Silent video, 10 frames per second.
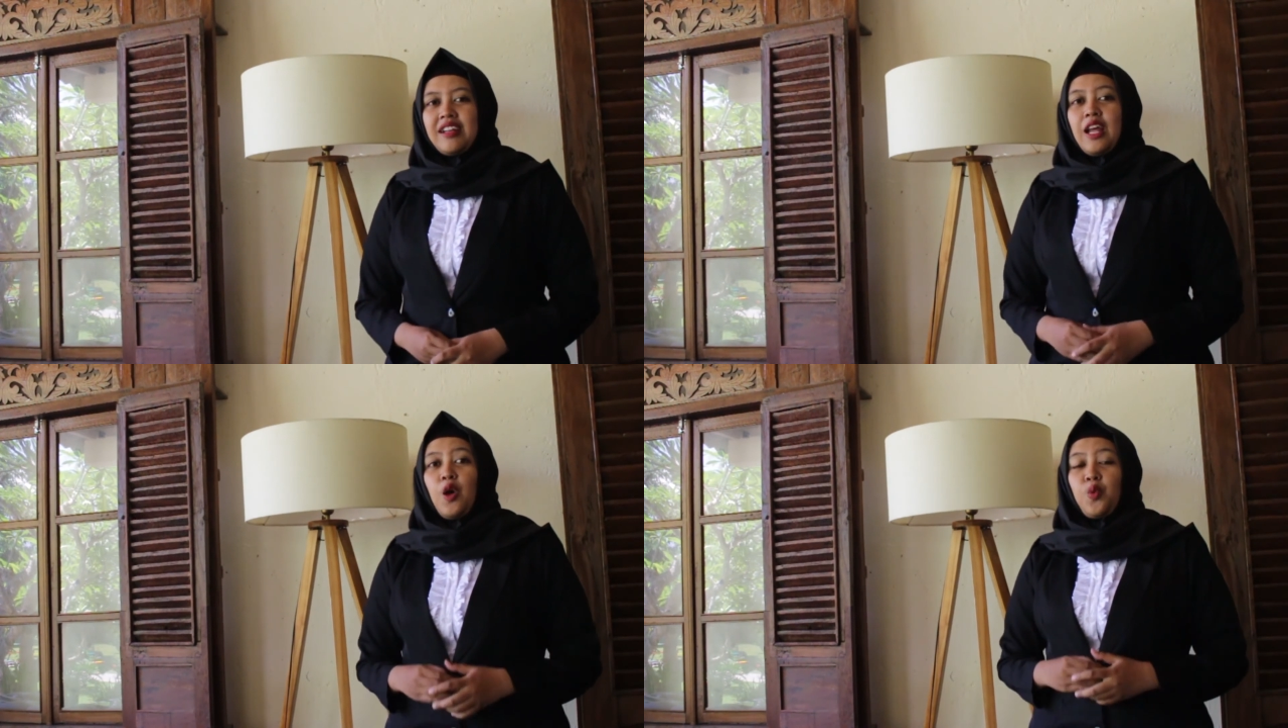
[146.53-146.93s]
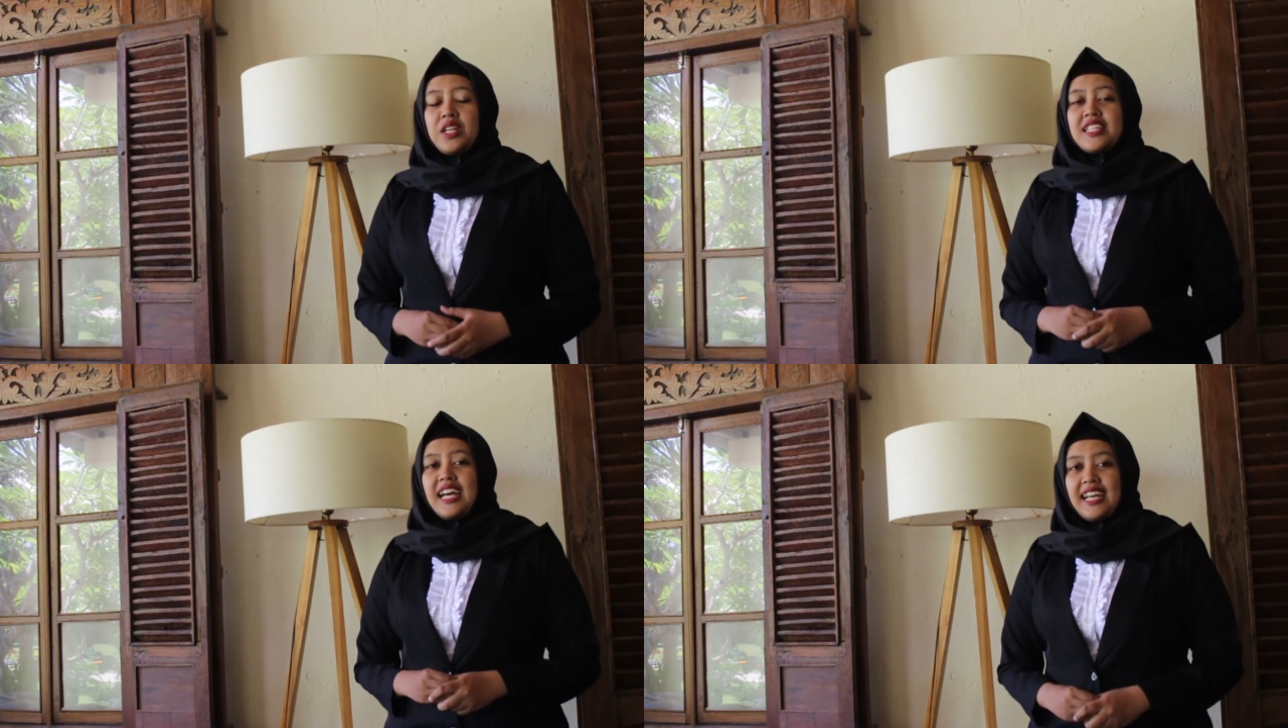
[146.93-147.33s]
which
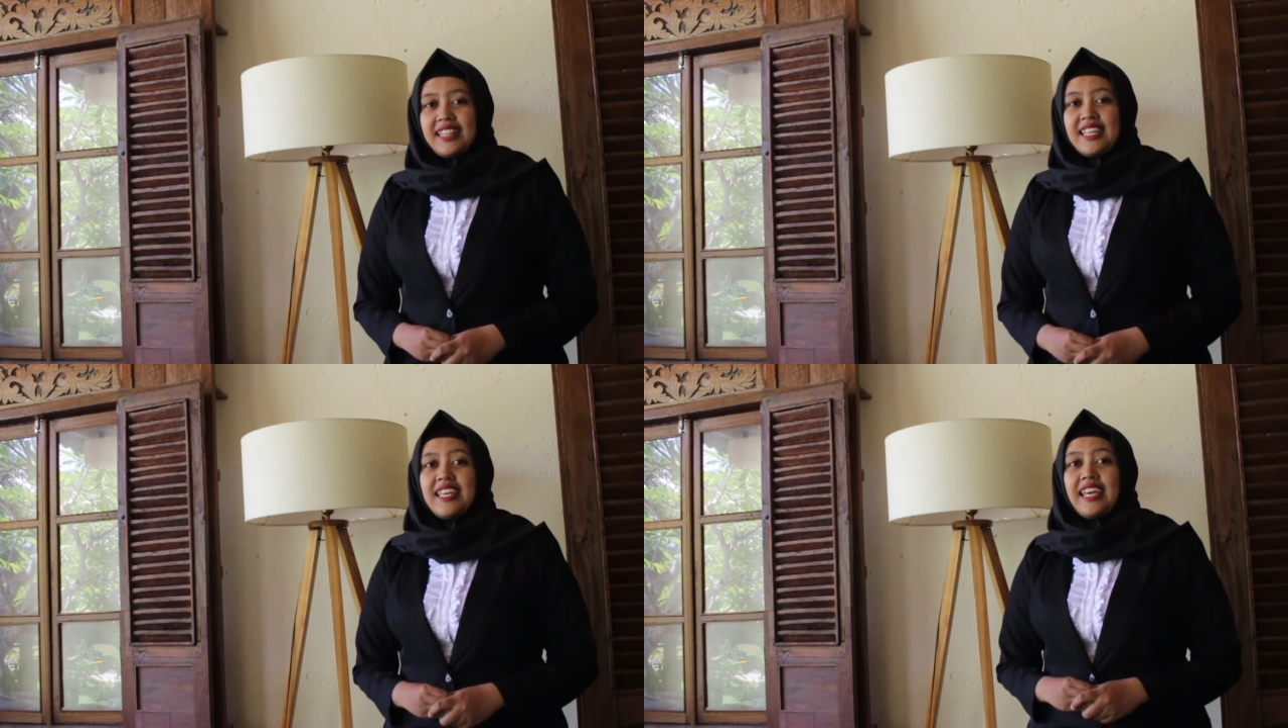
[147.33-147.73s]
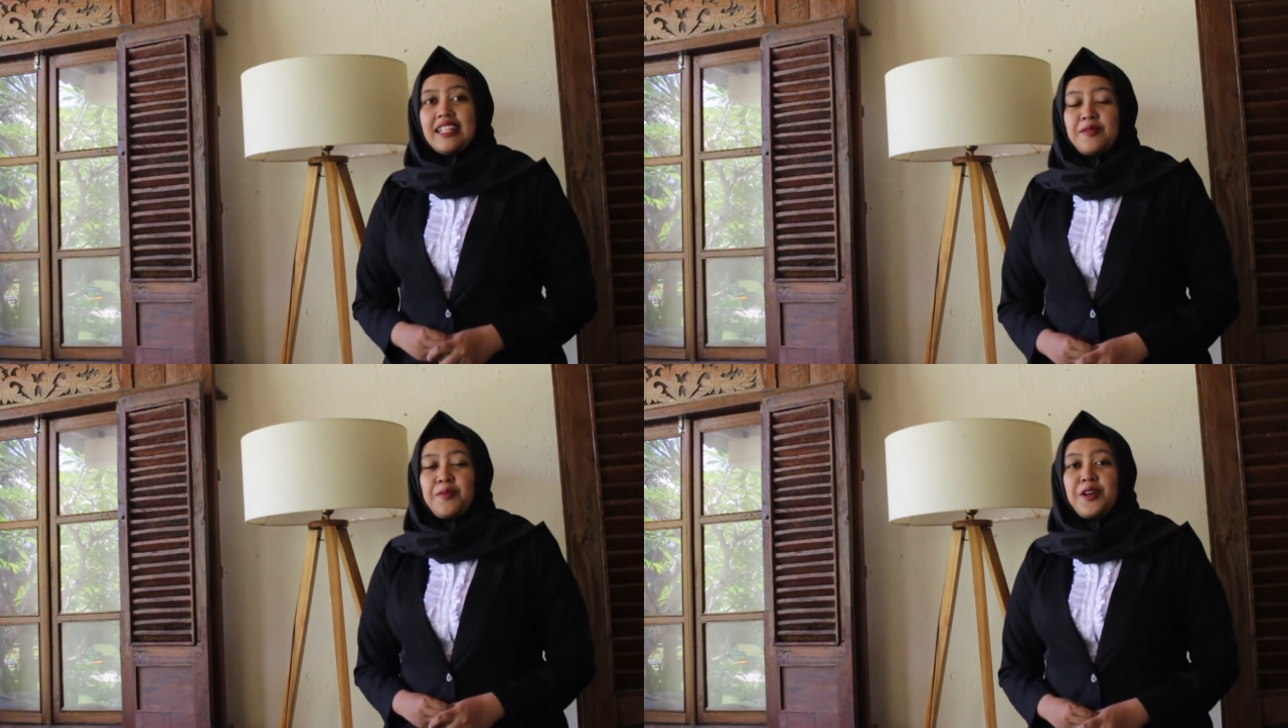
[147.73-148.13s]
I think can
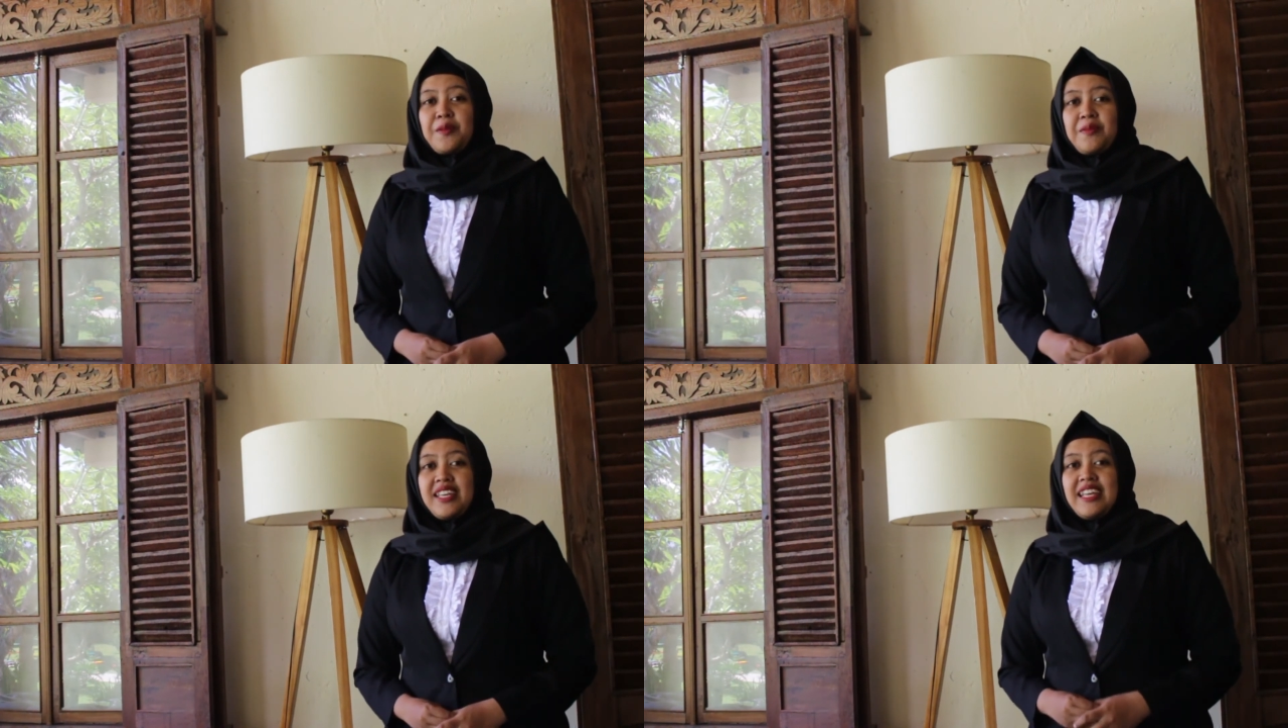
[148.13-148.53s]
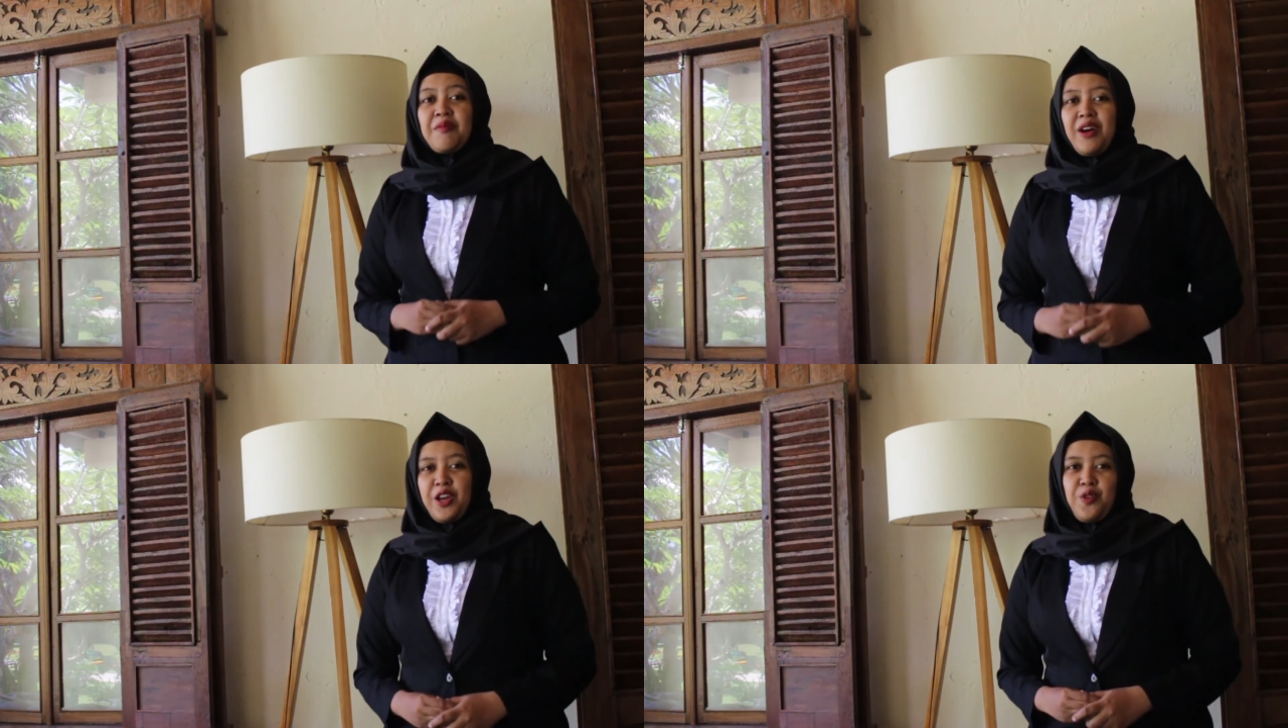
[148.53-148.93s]
support me in
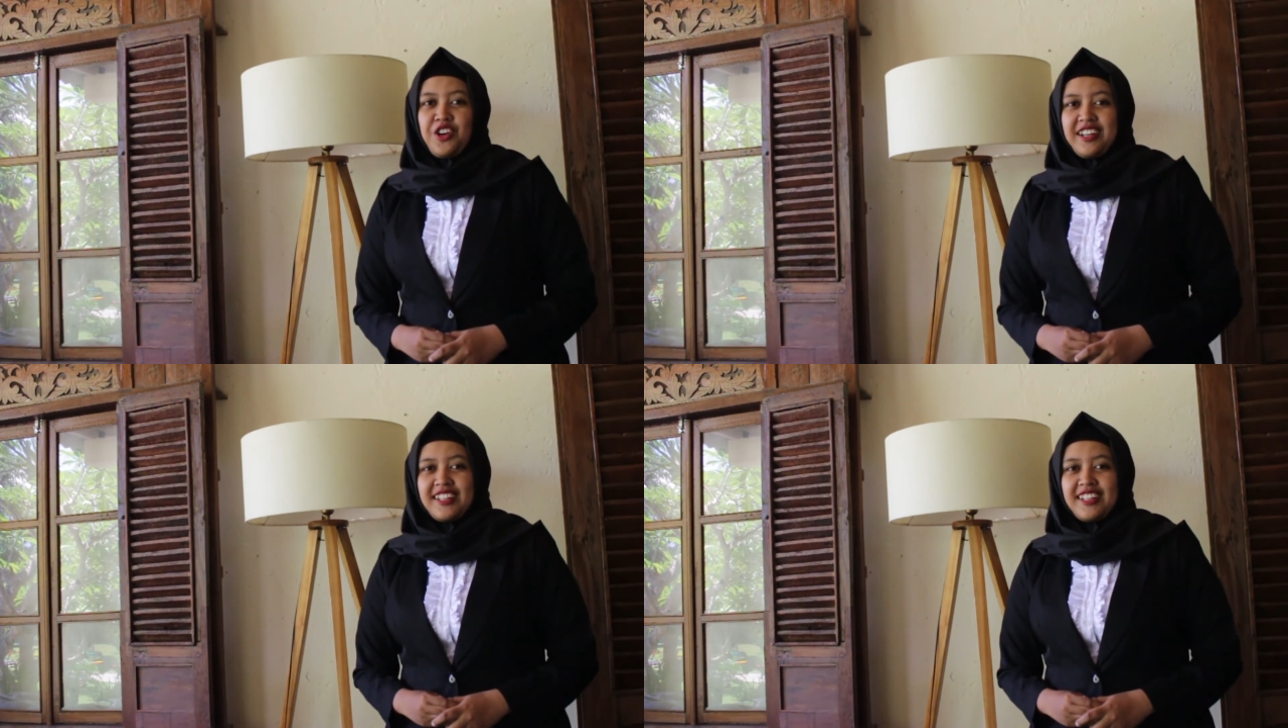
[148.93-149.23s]
my work.